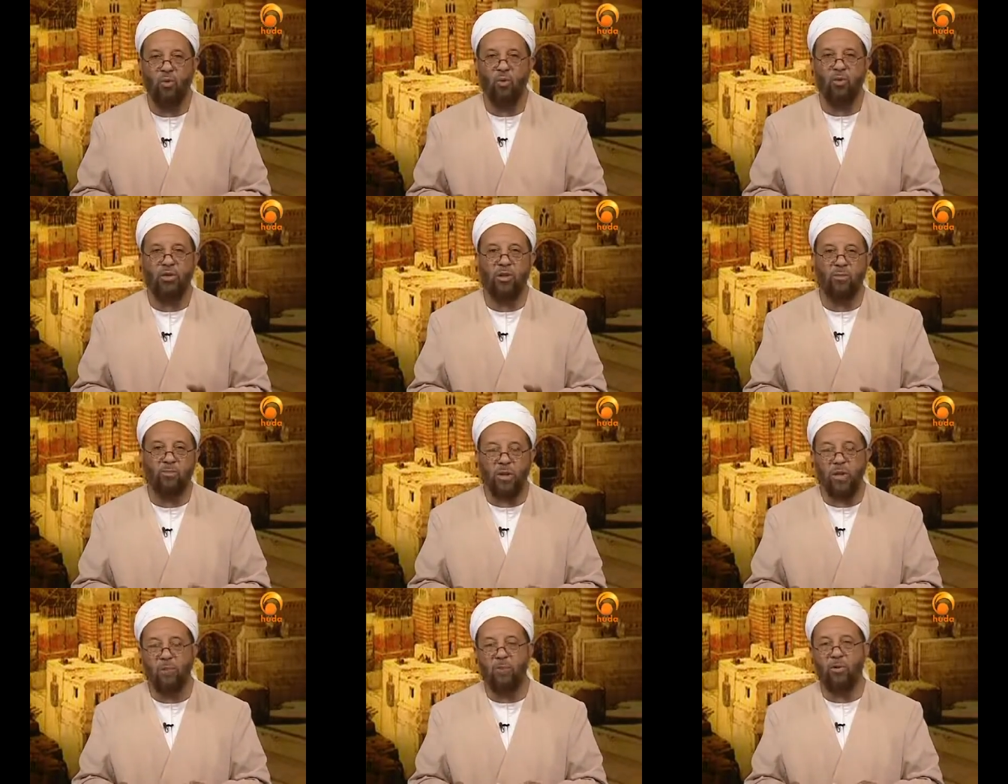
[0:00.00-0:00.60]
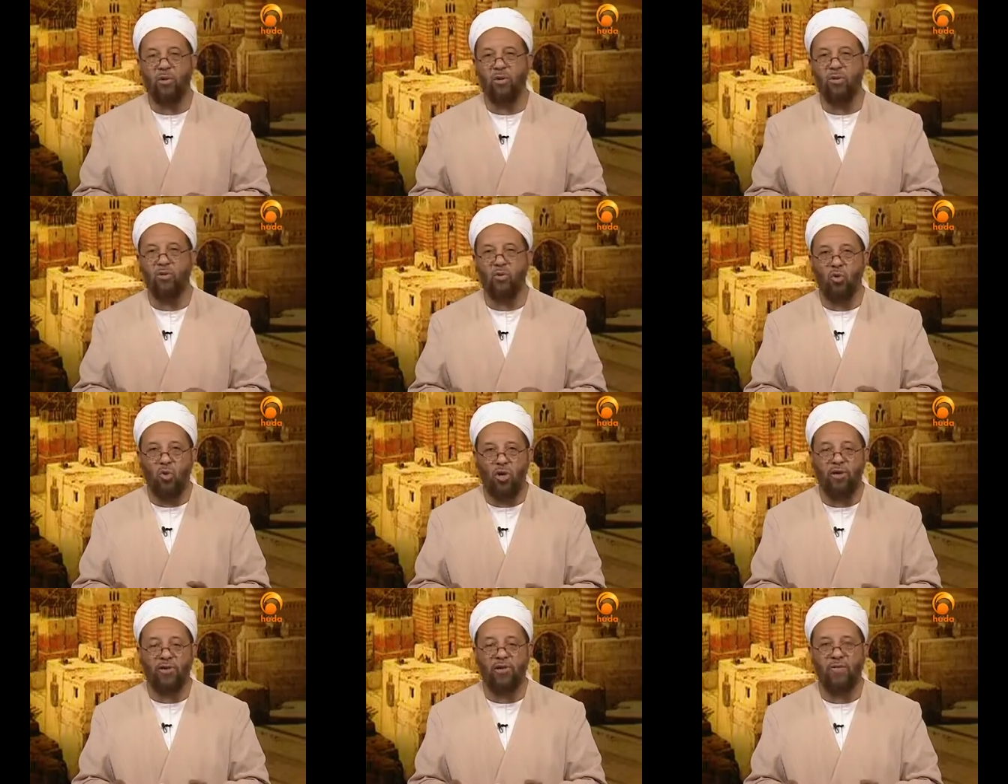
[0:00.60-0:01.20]
with the people
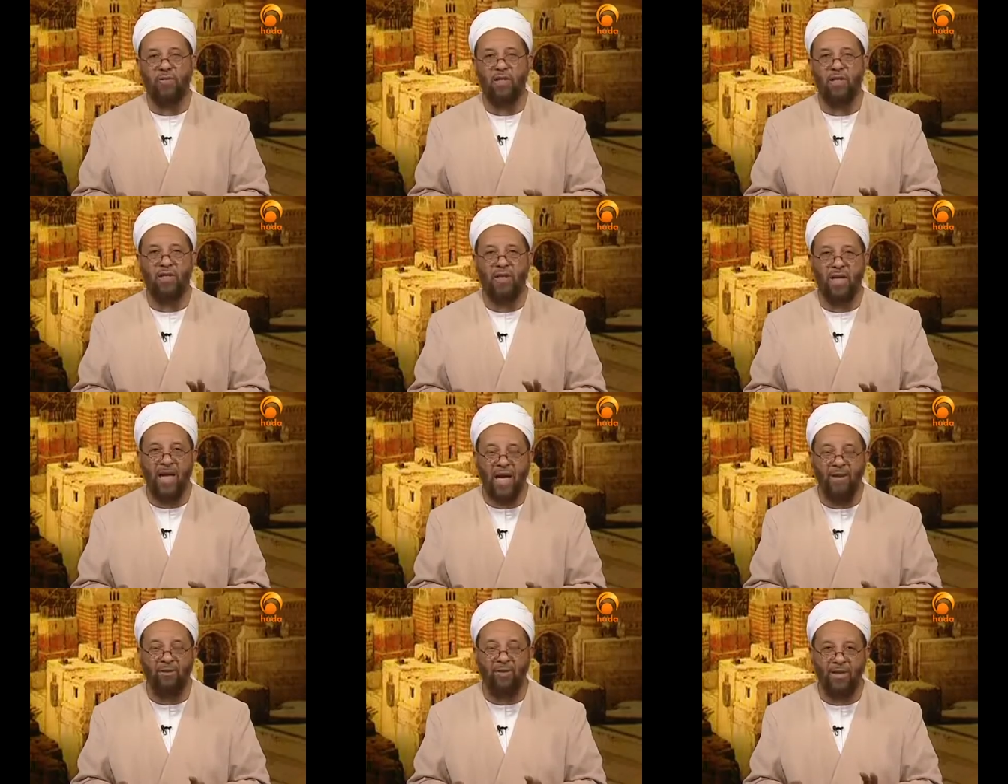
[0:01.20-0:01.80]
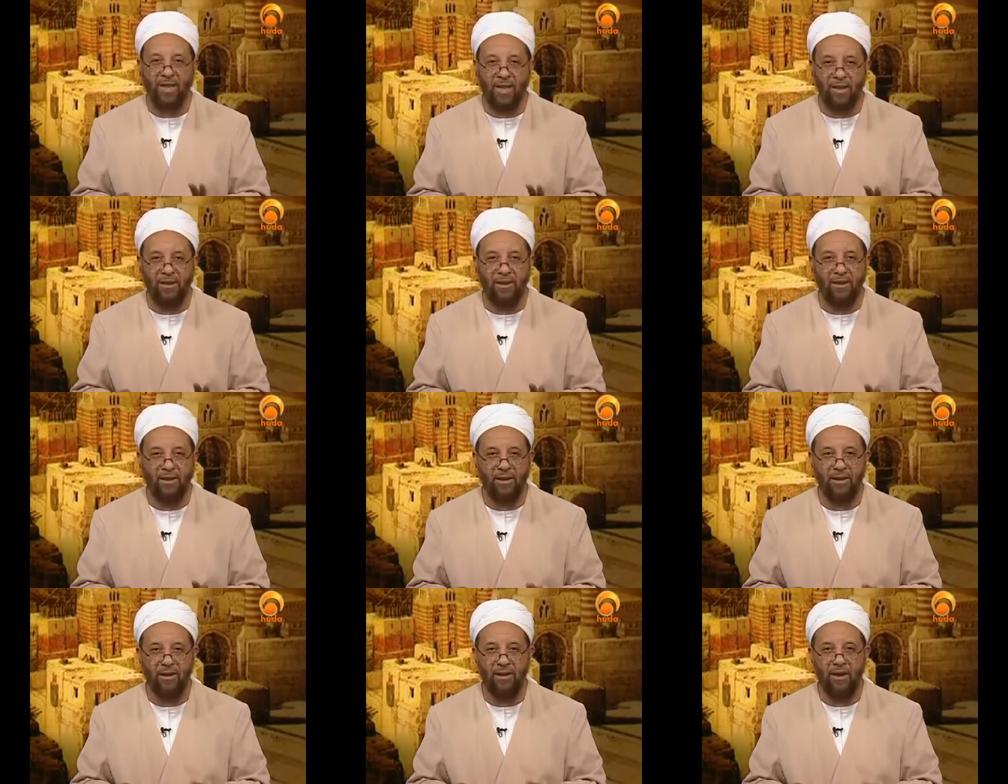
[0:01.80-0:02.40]
north of the Sahara
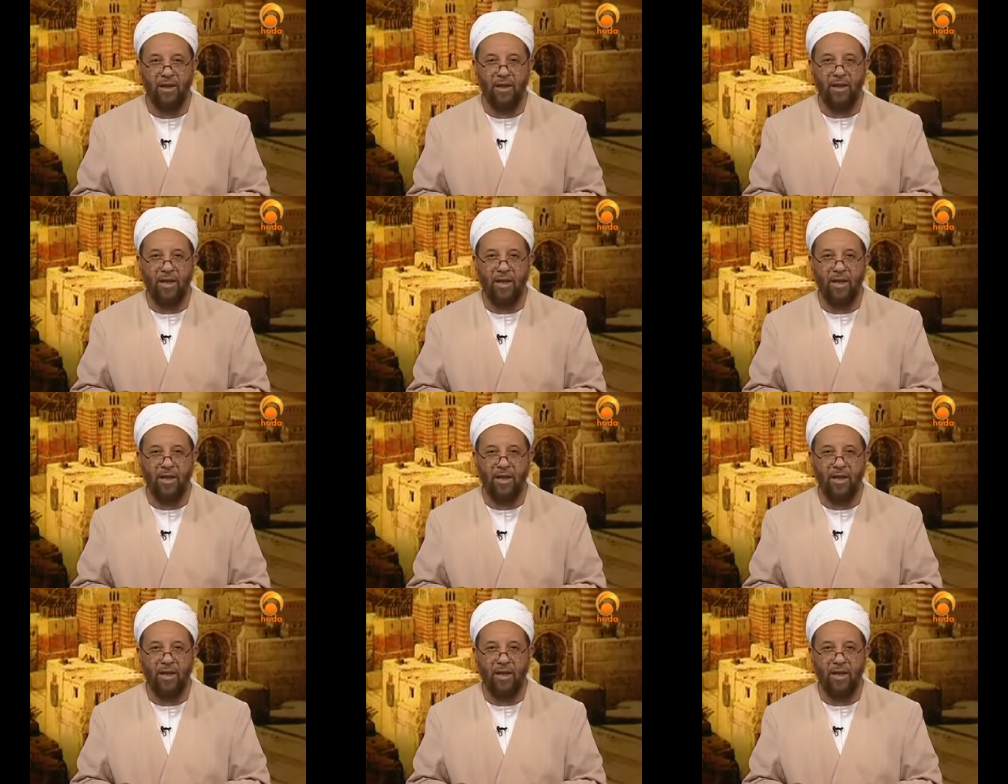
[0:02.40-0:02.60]
Desert.